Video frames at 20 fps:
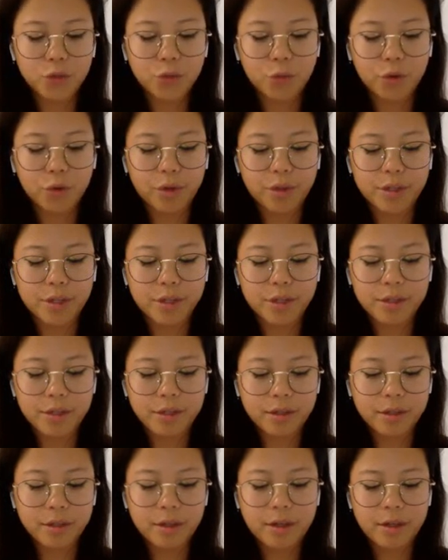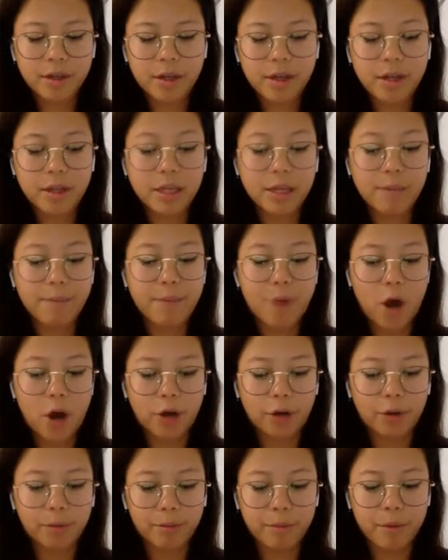towards the
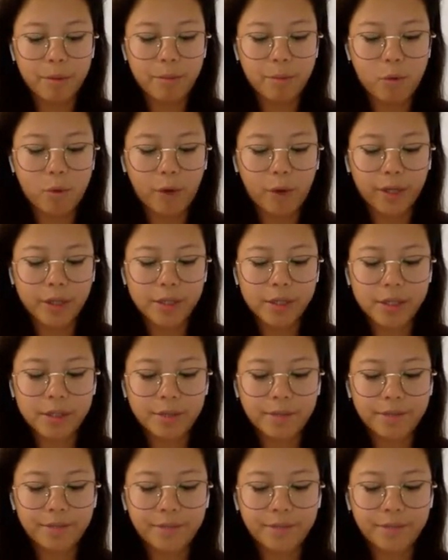bottom point,